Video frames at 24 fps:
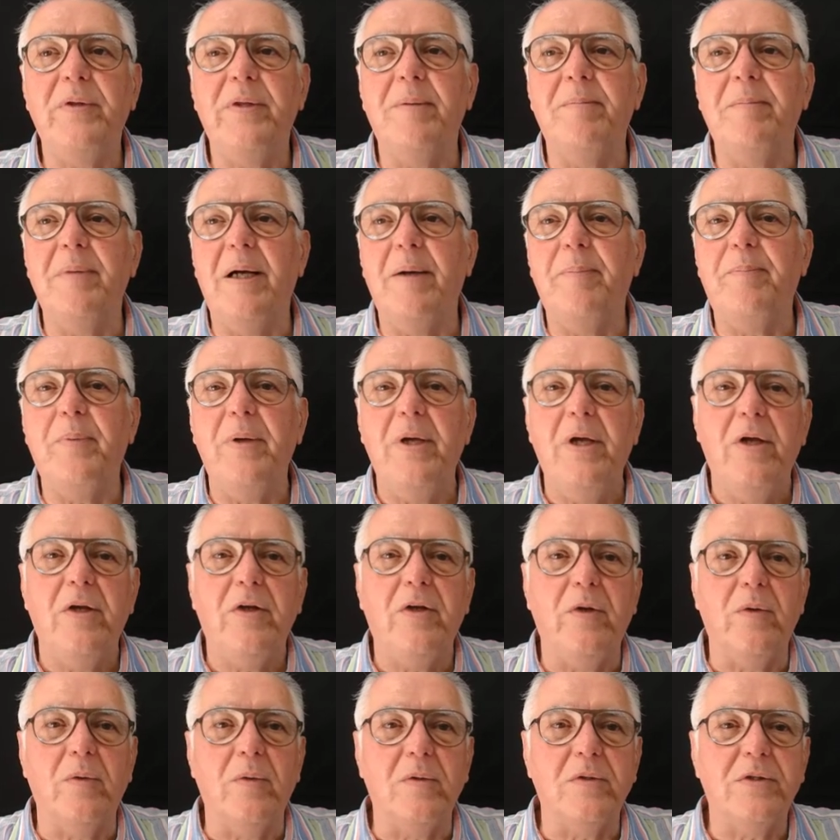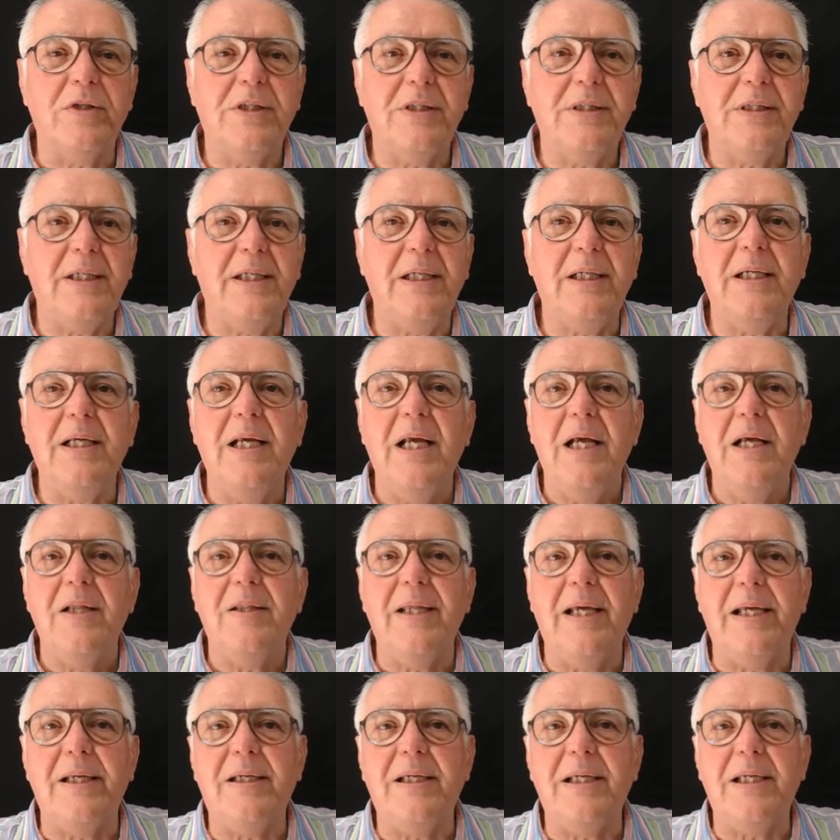them up, you'll see
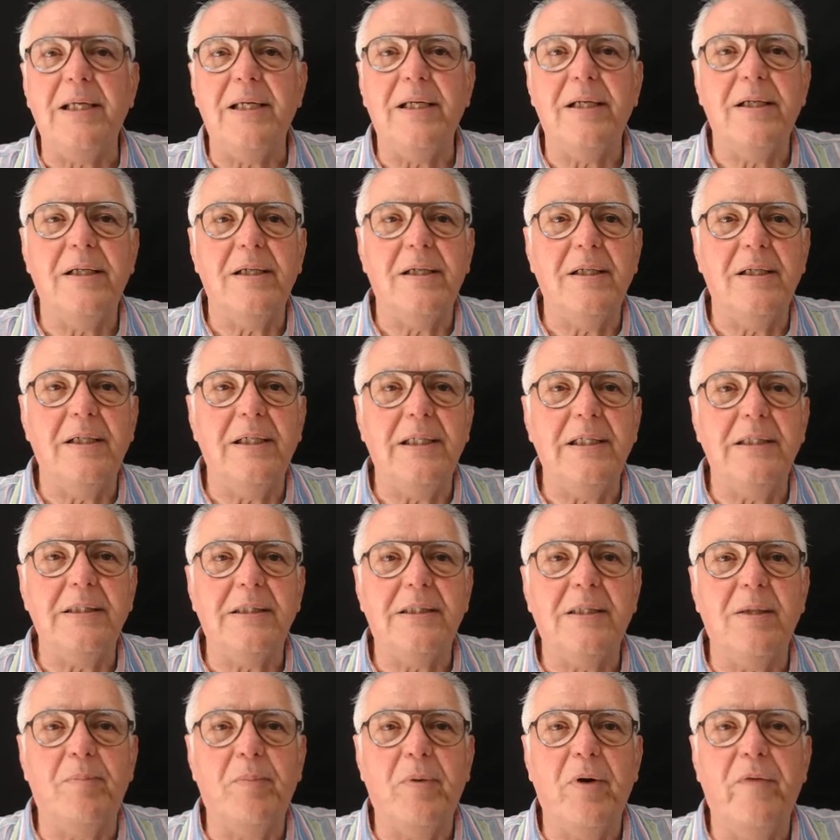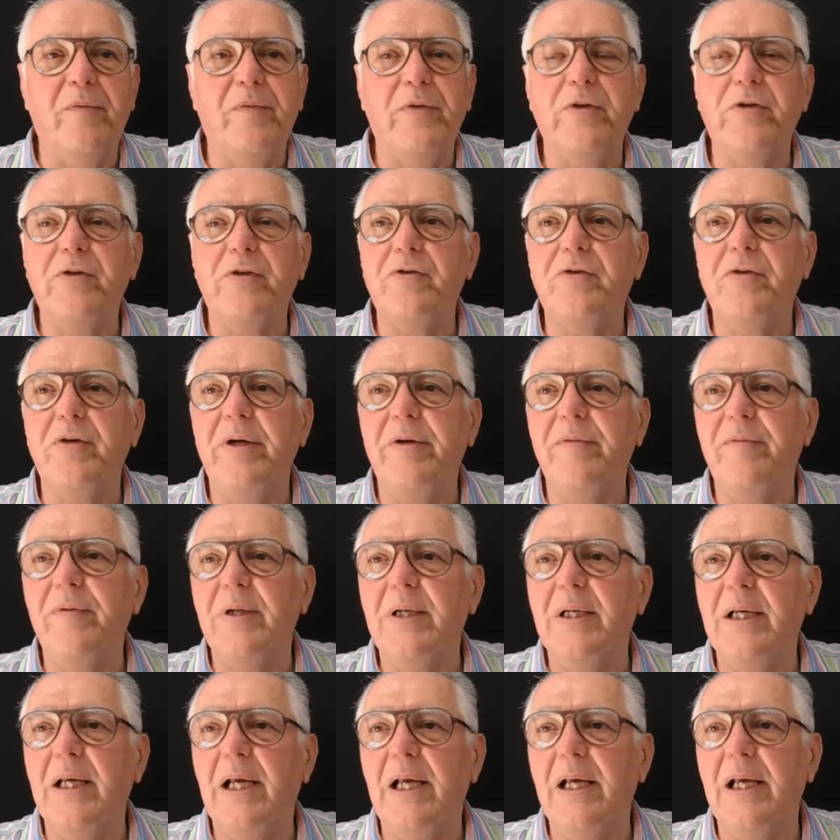that here is the Profit
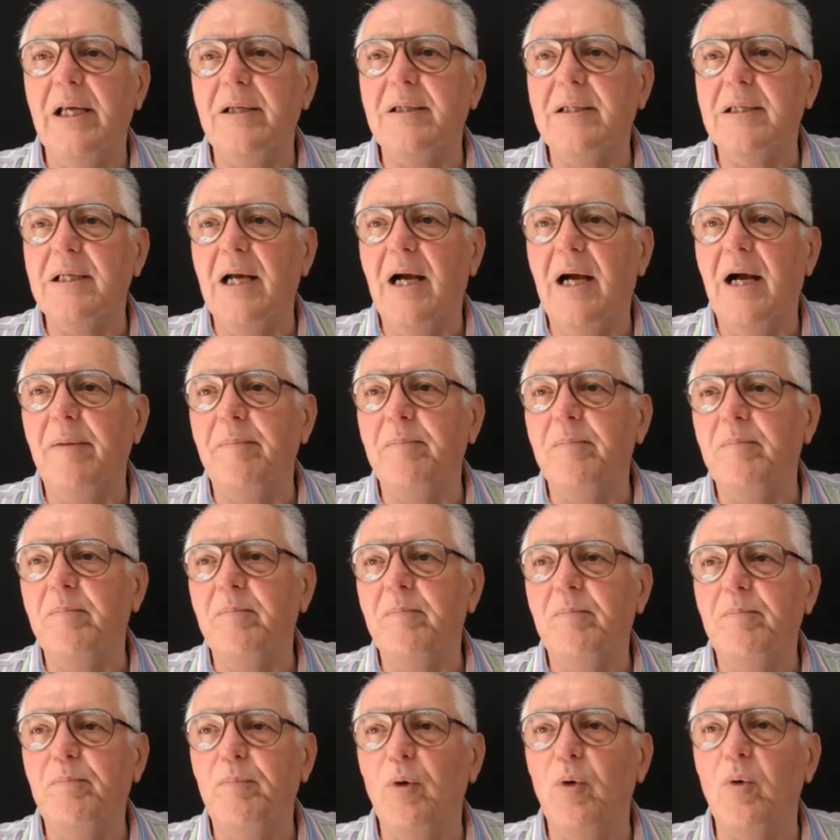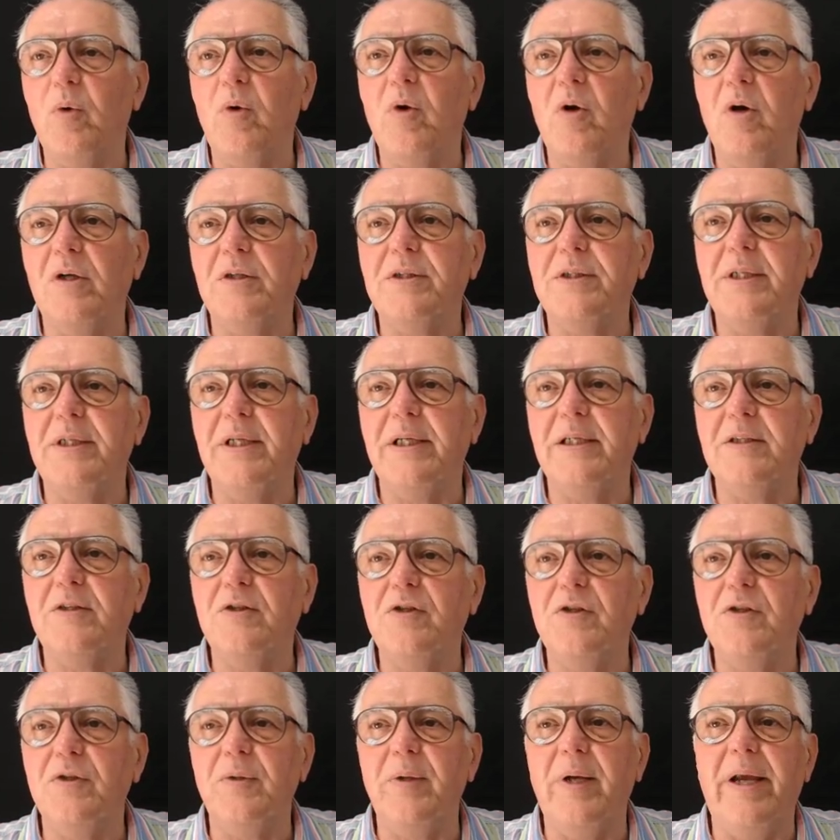Retriever, and I'm broadcasting it
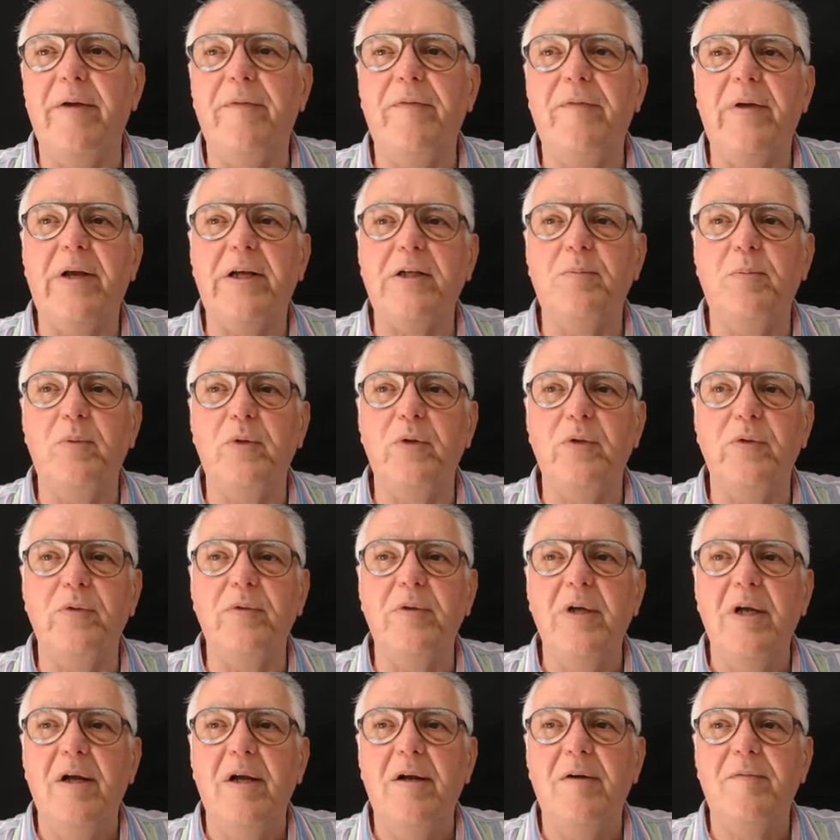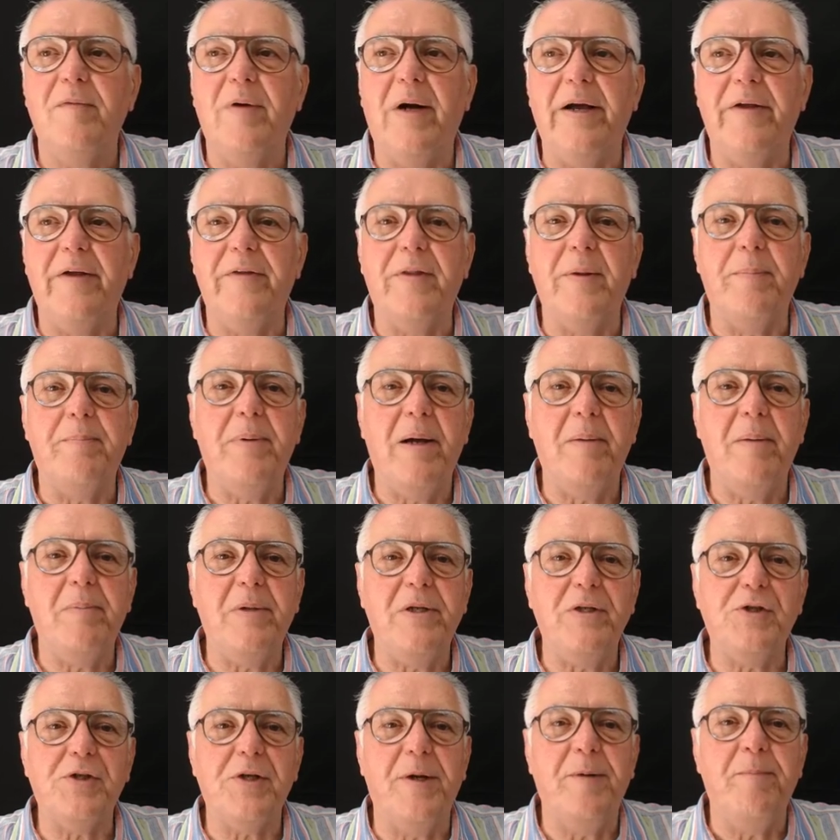to F X Blue via the
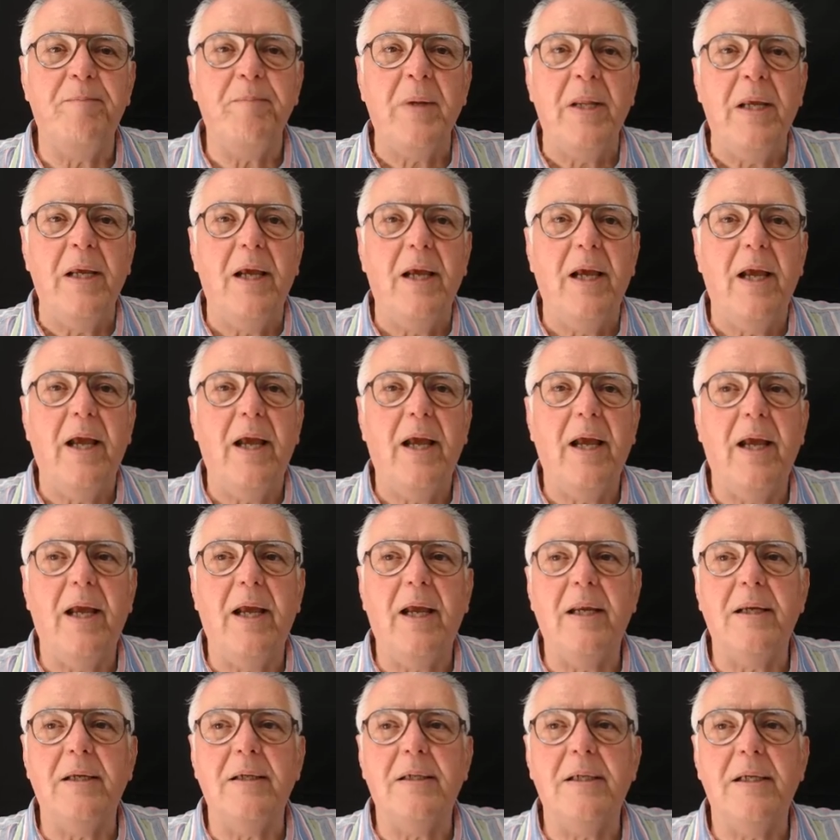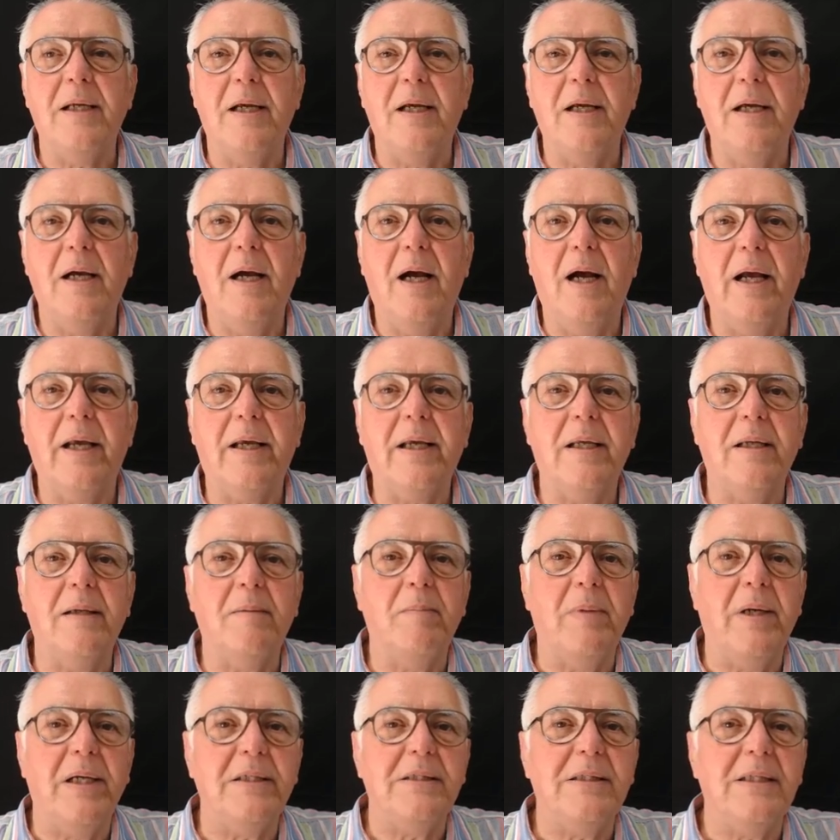publisher, and uh, I can
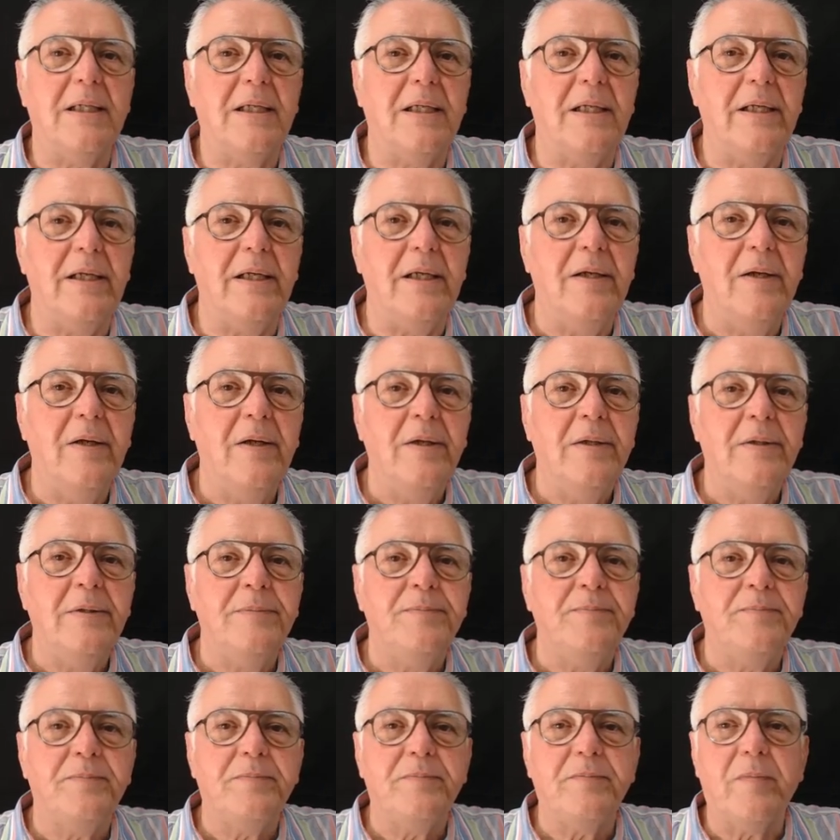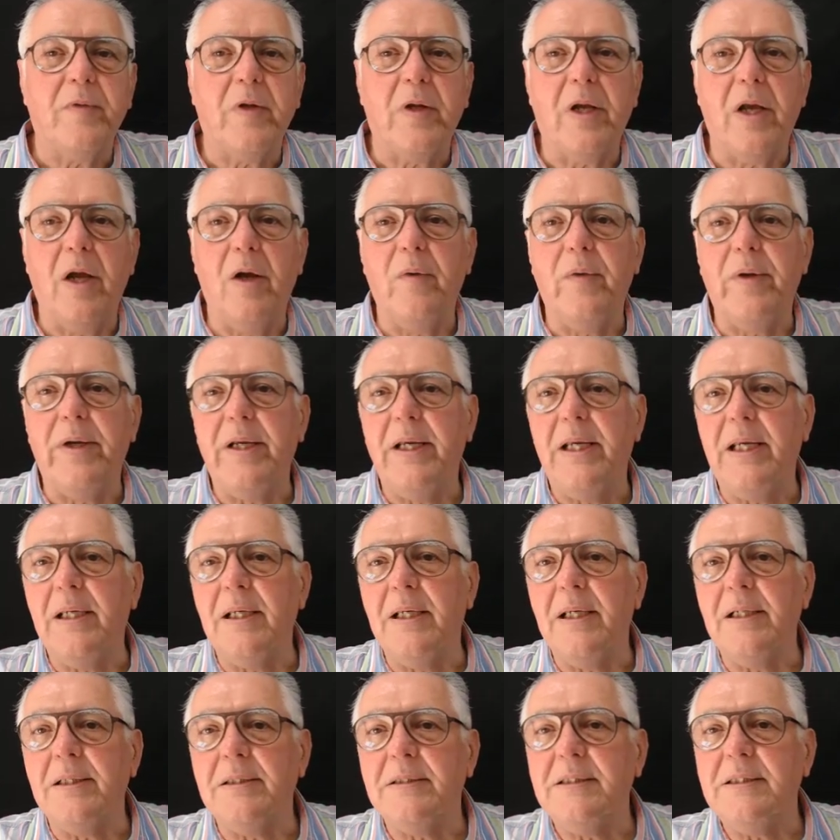basically go in
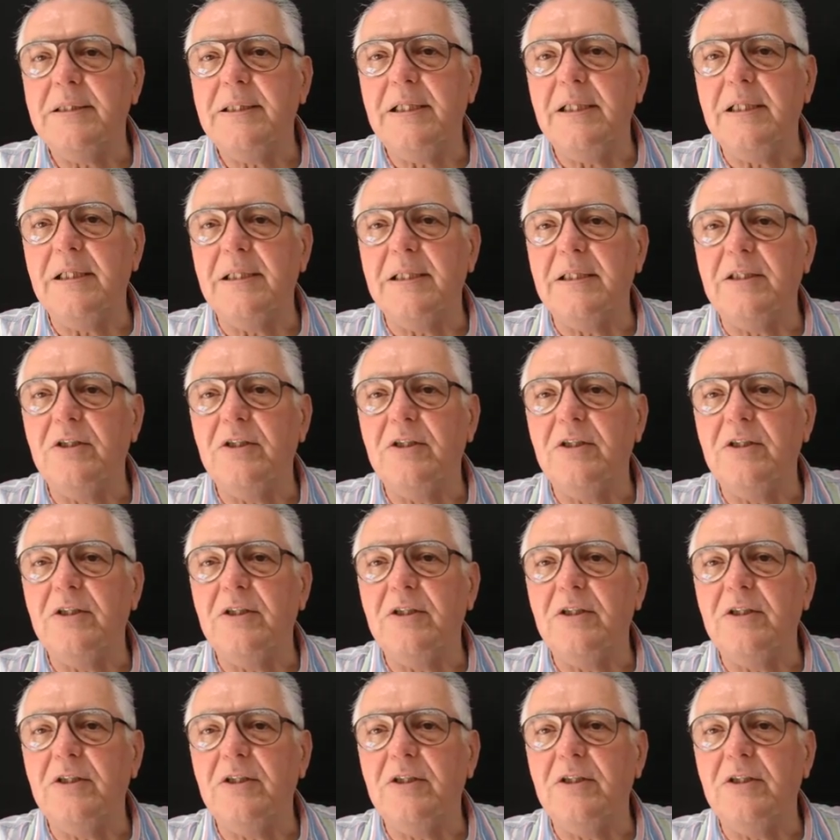and see the